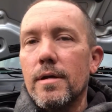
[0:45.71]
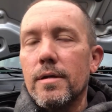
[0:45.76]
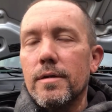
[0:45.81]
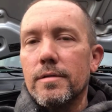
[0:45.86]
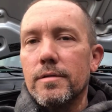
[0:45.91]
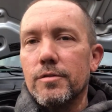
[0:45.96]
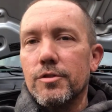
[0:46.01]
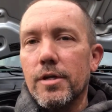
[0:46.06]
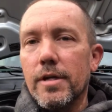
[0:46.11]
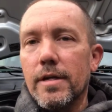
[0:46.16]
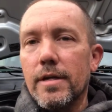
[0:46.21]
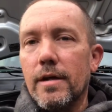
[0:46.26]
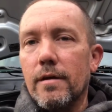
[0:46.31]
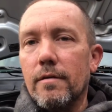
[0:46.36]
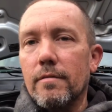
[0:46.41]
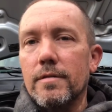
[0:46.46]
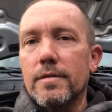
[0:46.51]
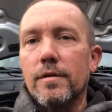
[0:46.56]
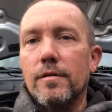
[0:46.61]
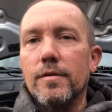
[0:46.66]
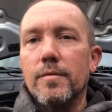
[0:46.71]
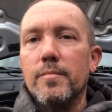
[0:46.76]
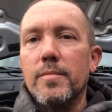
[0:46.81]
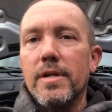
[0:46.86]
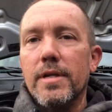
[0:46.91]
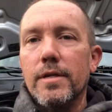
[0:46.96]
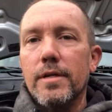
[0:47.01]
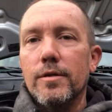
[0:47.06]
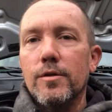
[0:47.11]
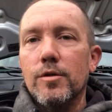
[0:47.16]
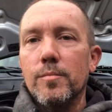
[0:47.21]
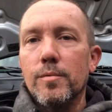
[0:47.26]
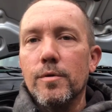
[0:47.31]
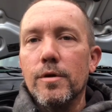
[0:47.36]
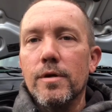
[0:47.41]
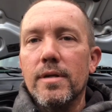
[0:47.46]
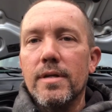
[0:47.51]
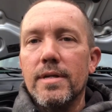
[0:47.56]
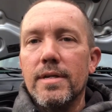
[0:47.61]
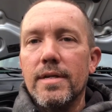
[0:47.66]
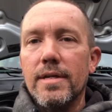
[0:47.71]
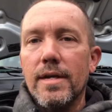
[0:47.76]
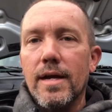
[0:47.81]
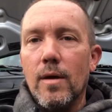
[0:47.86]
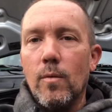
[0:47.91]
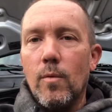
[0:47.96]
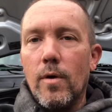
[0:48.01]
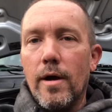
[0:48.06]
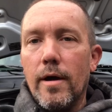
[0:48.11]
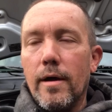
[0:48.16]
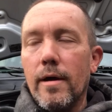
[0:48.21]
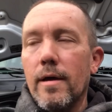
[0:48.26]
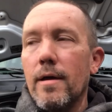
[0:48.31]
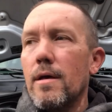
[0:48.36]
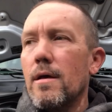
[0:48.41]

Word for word: So check it out. It's called Mini Cooper DIY.